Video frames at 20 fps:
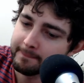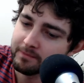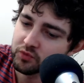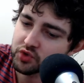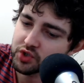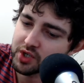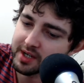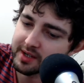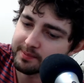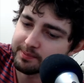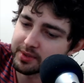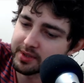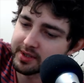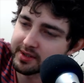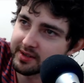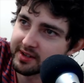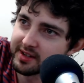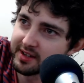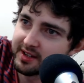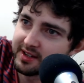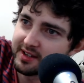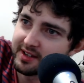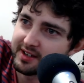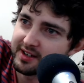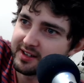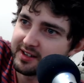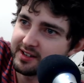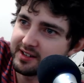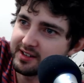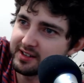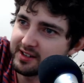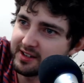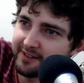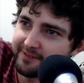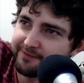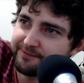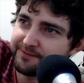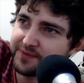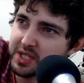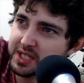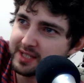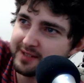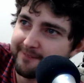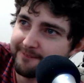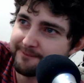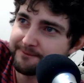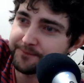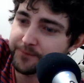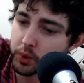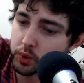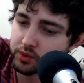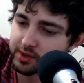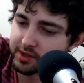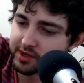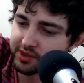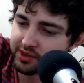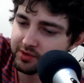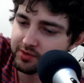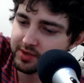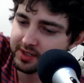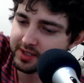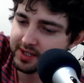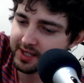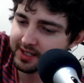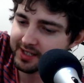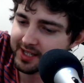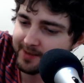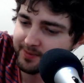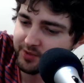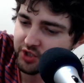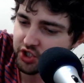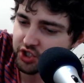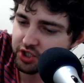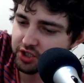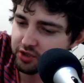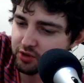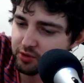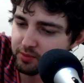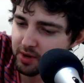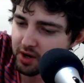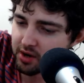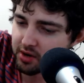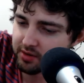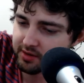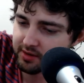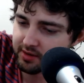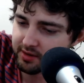trying to put a fucking fork through a goddamn shoe, bro.